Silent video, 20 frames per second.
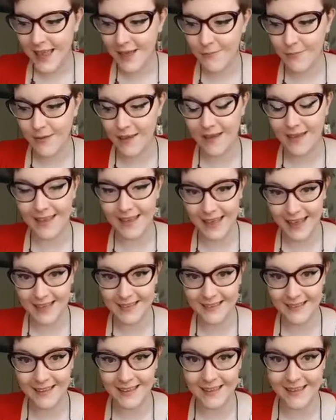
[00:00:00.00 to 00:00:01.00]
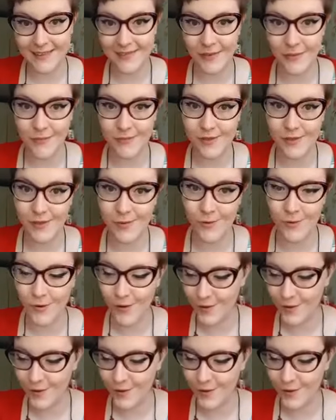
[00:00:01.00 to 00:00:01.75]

but again, it is up to your